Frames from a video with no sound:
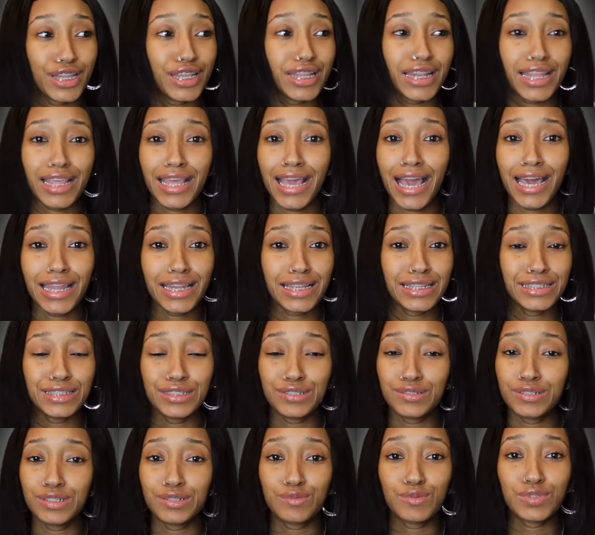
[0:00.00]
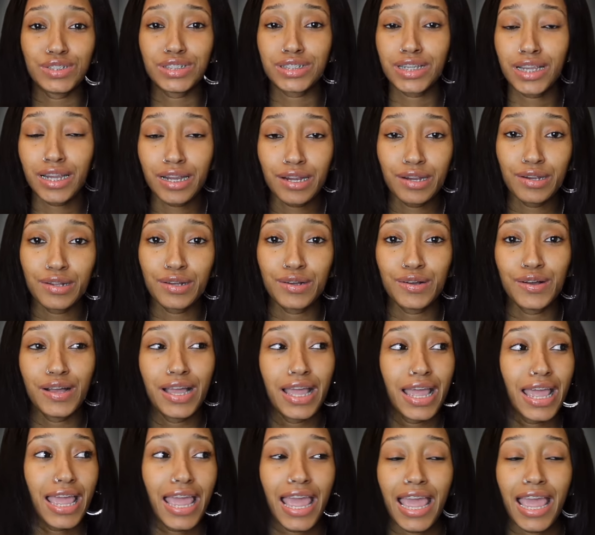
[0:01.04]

You done got into it with your girl